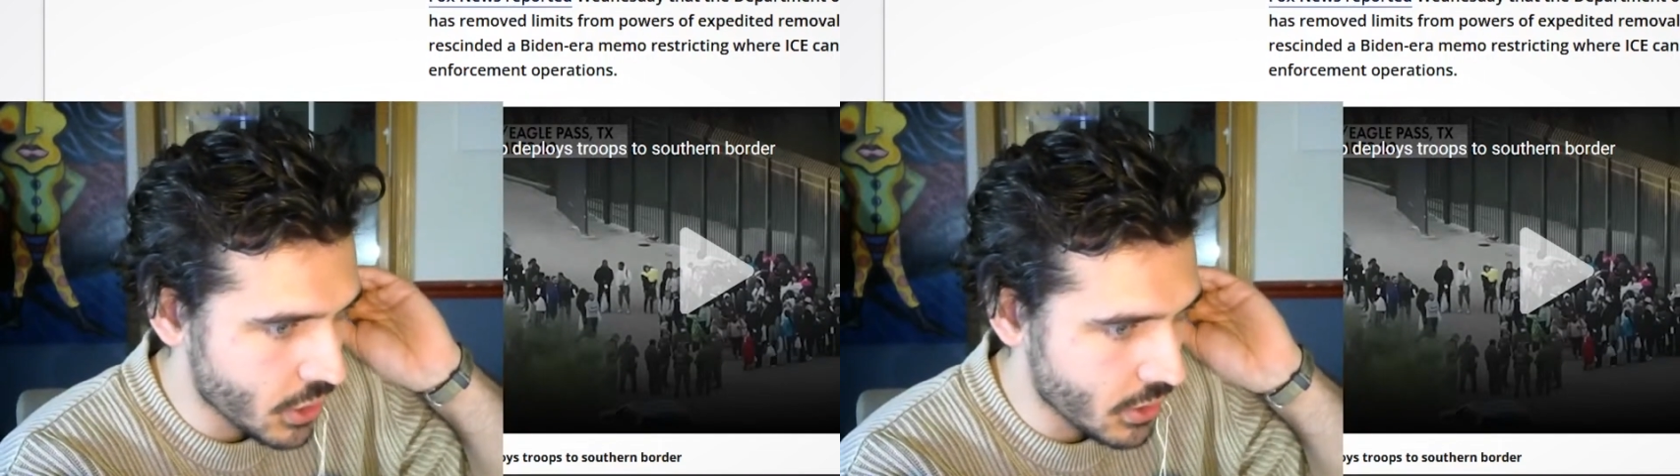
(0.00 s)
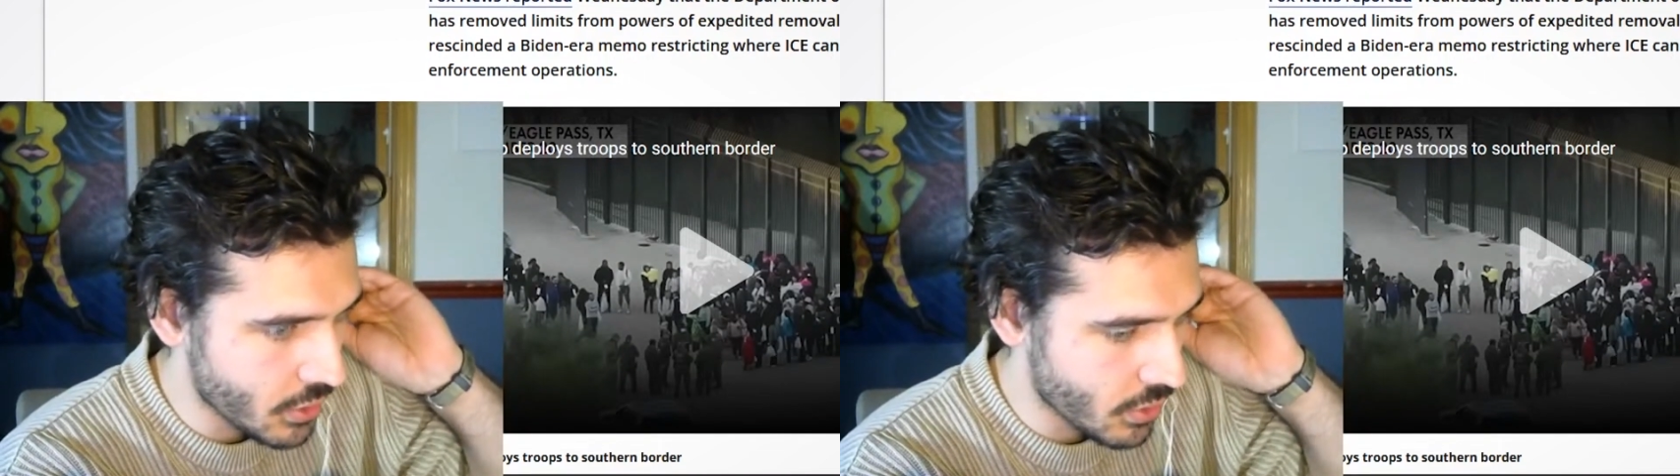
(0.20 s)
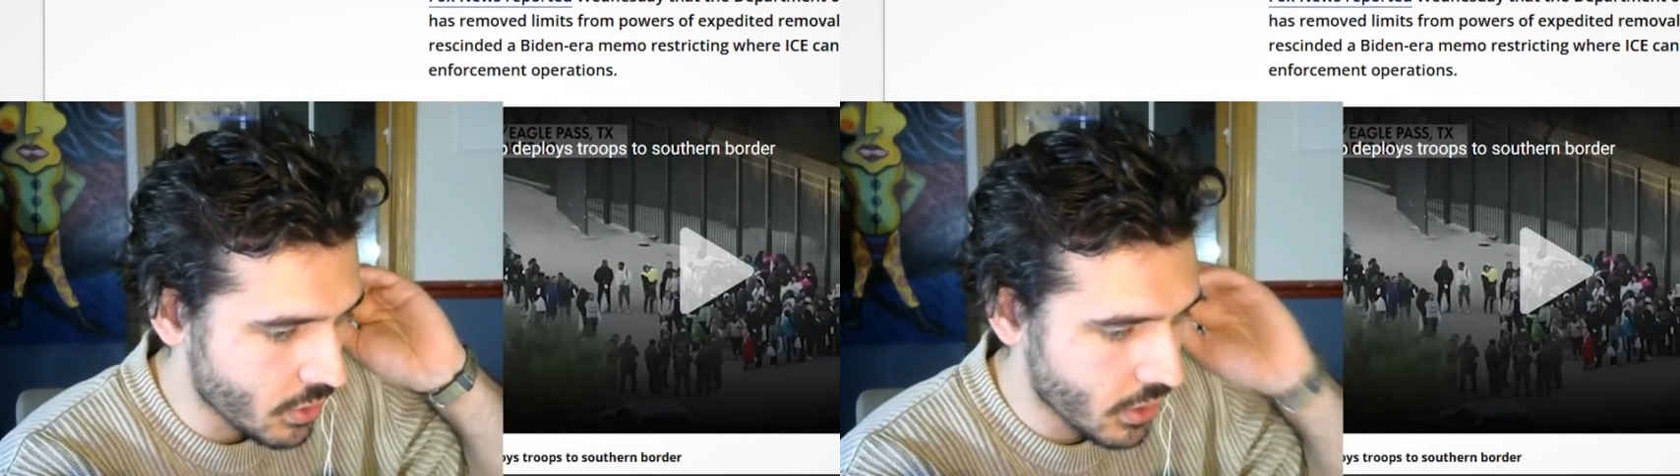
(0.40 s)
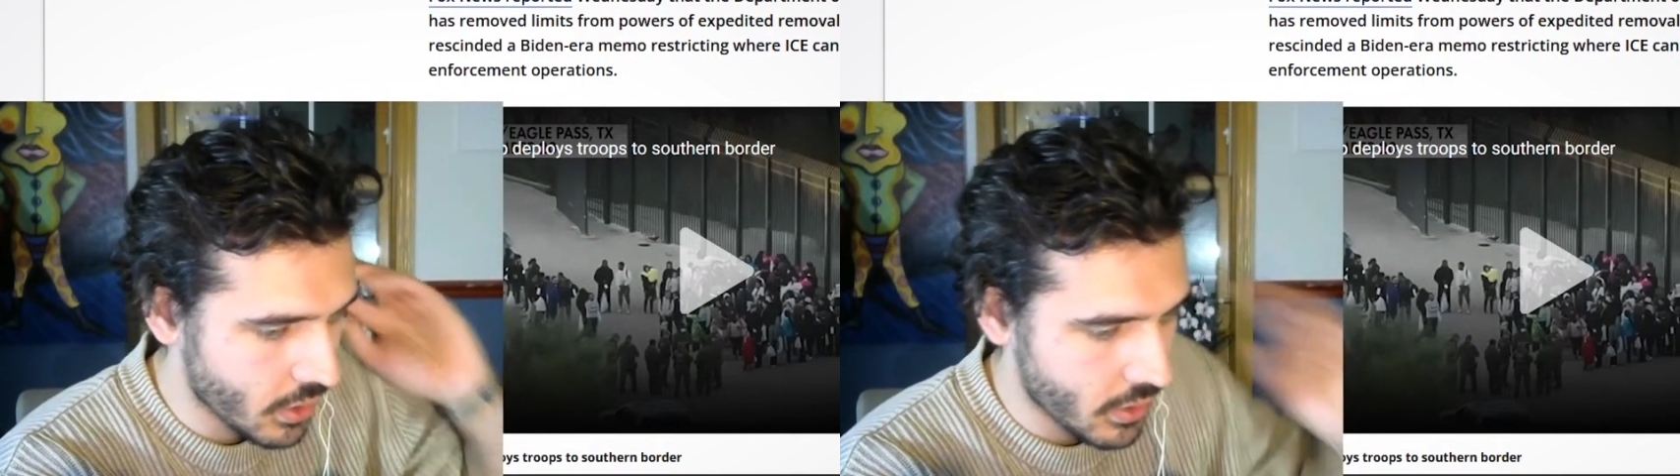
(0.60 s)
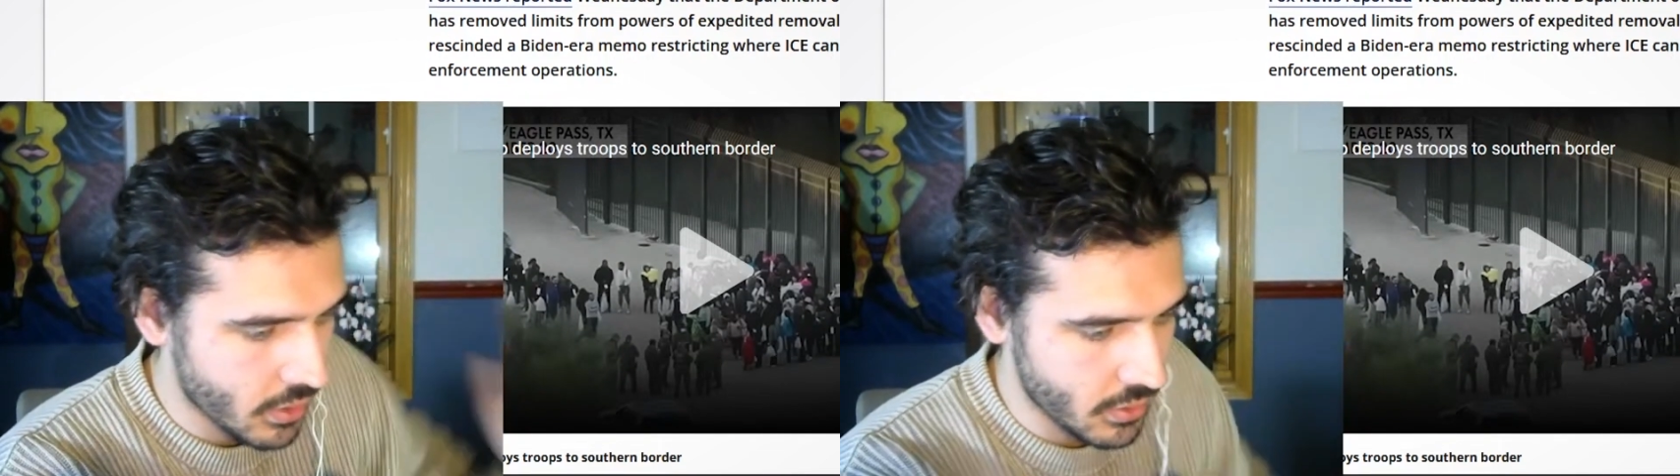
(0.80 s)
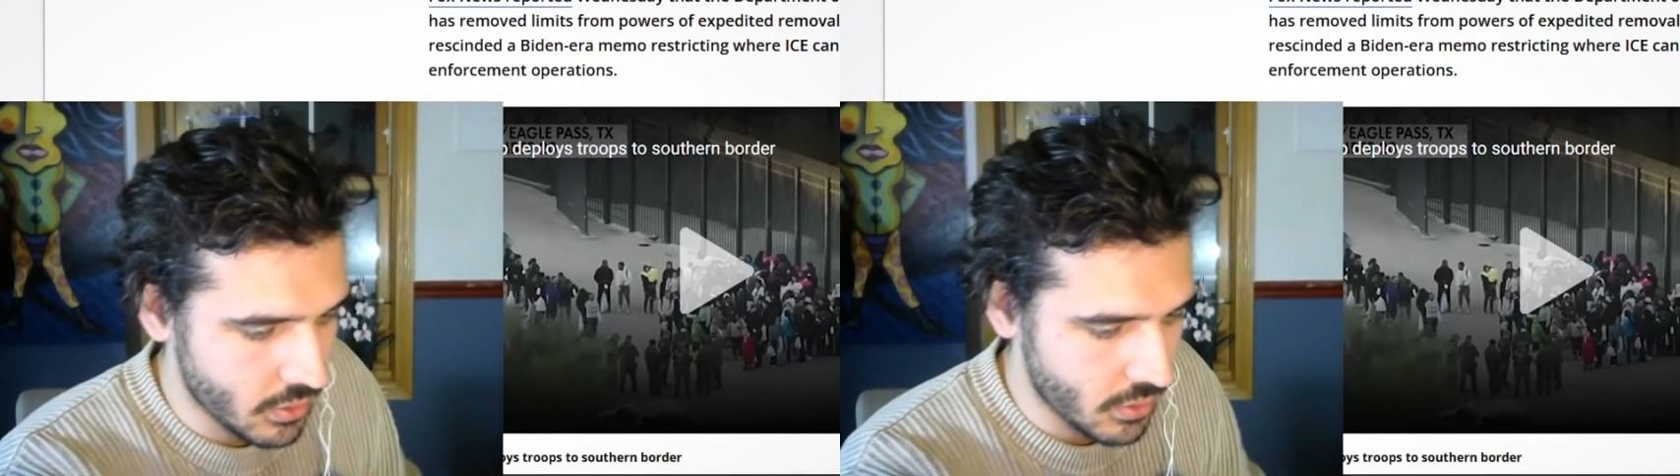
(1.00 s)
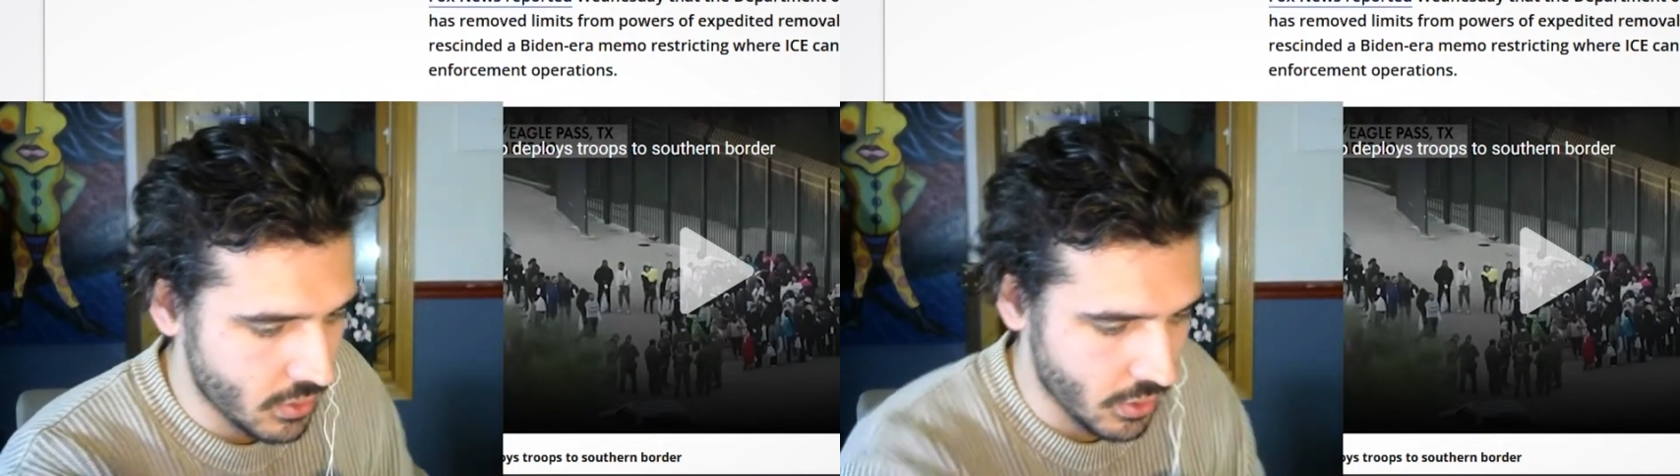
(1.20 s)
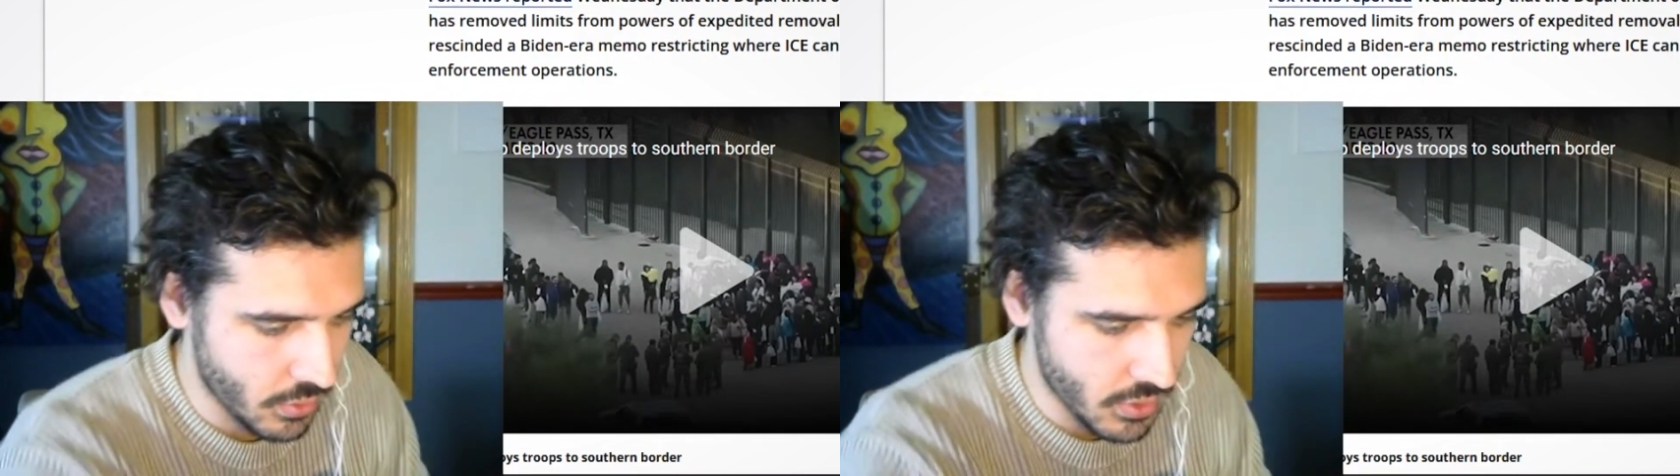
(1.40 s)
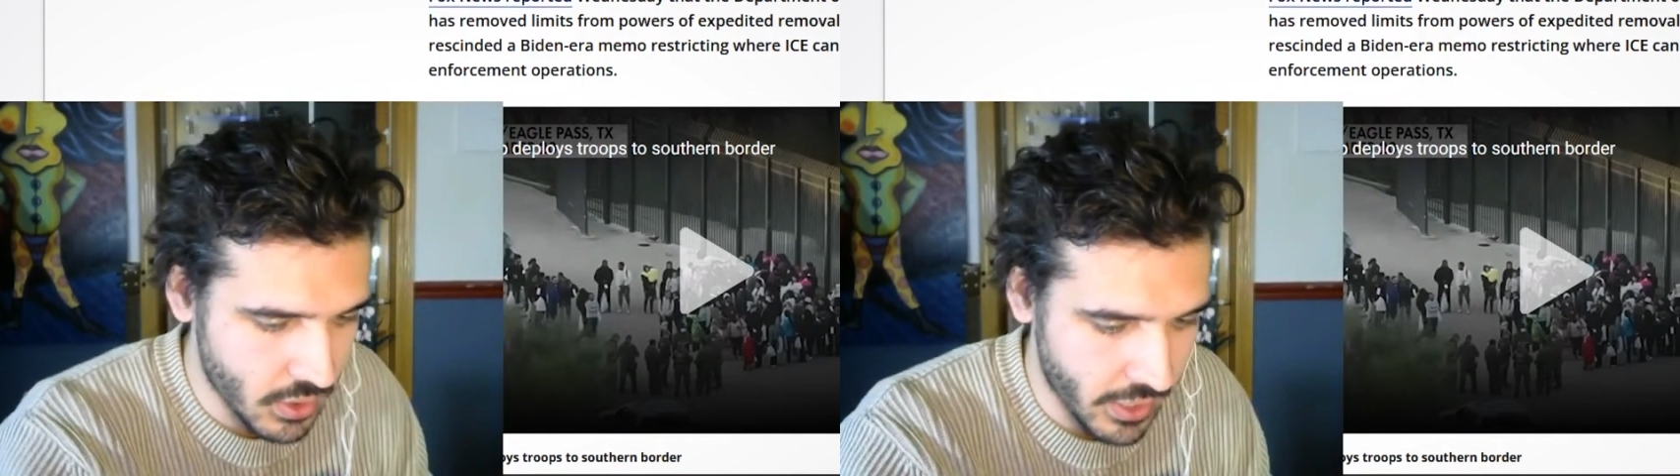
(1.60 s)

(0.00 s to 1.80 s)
and it's going to